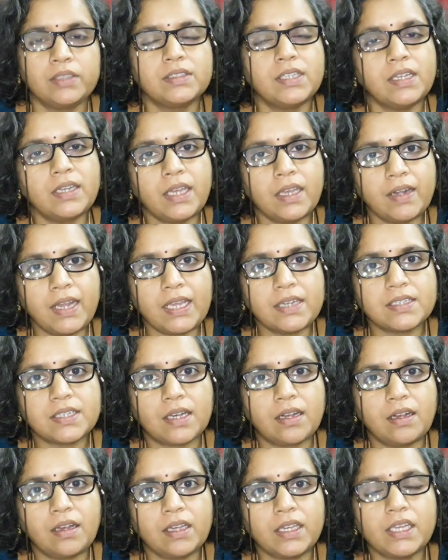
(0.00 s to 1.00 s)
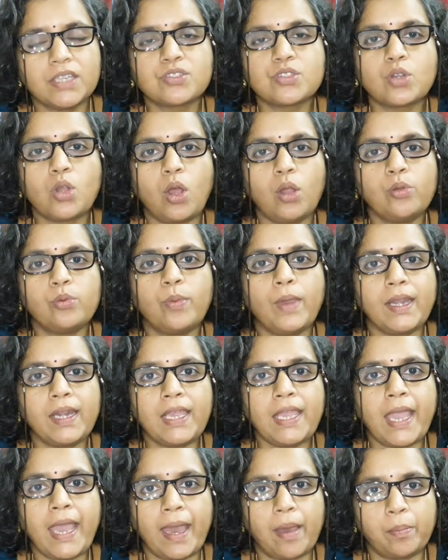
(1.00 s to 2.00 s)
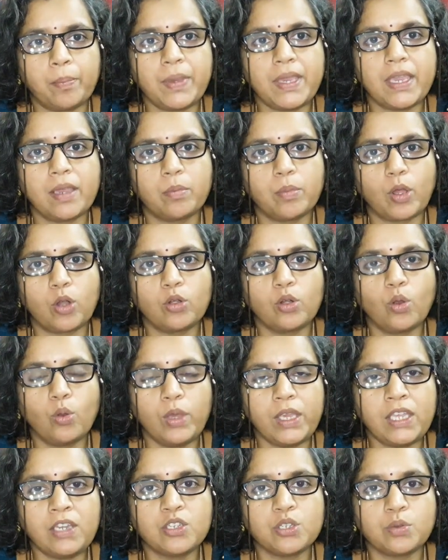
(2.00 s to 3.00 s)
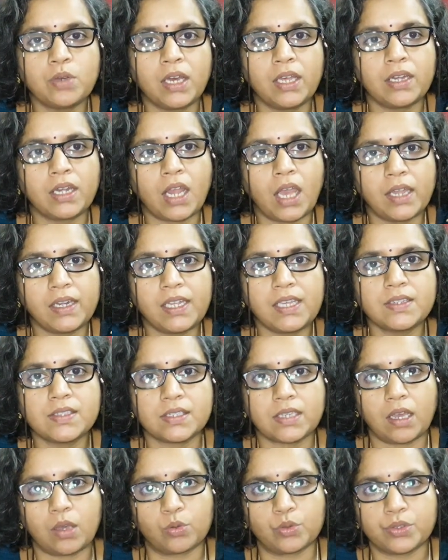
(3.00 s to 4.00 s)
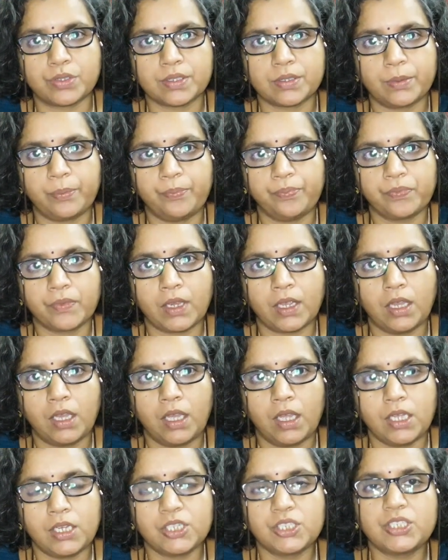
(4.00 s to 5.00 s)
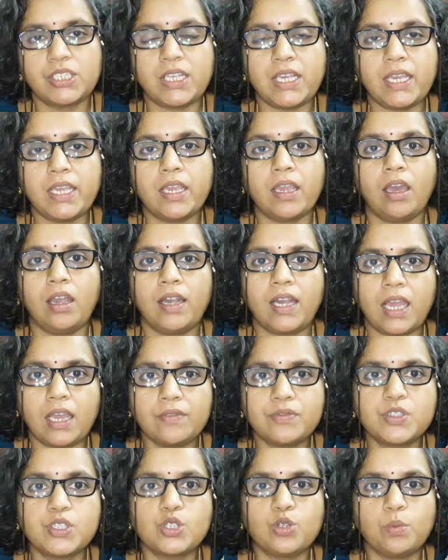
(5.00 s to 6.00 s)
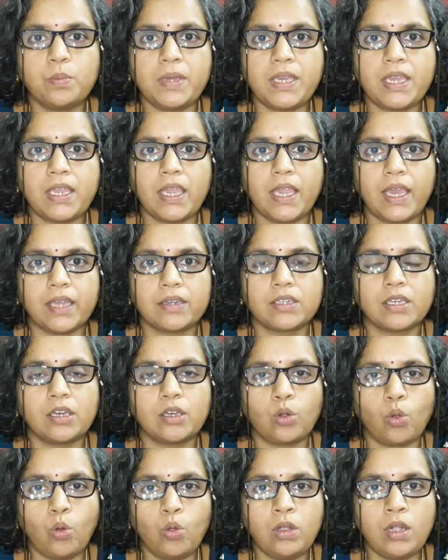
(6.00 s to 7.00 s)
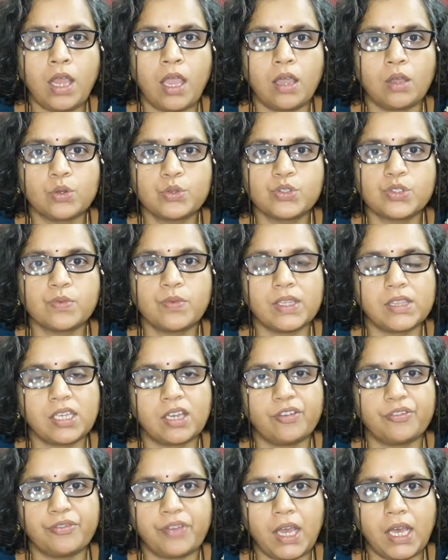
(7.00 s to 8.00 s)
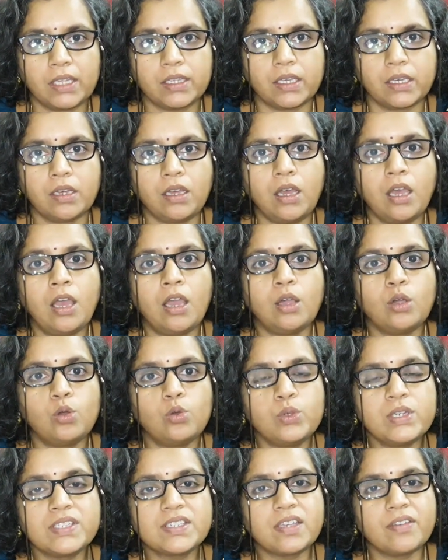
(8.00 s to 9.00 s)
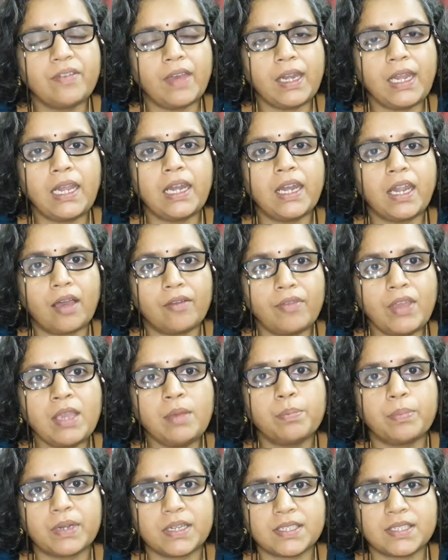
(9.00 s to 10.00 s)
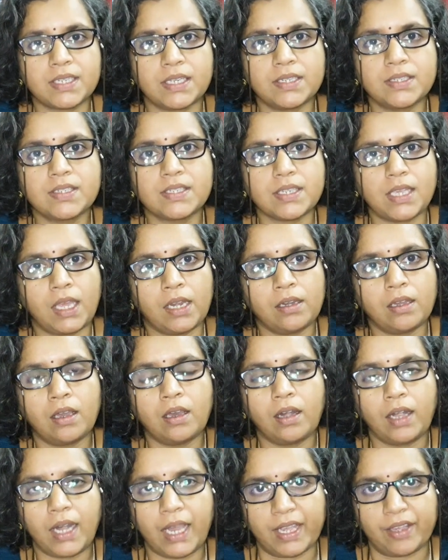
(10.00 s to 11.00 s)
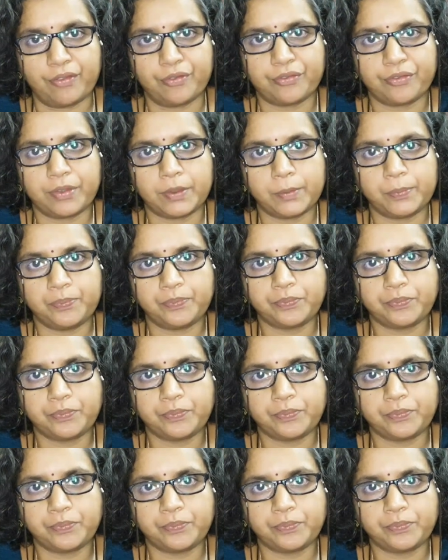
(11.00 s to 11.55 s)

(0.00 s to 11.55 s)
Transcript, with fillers: The narrator is not very happy about going to her nani's house she loves to be at her own house with her father, who is a very loving presence in her life.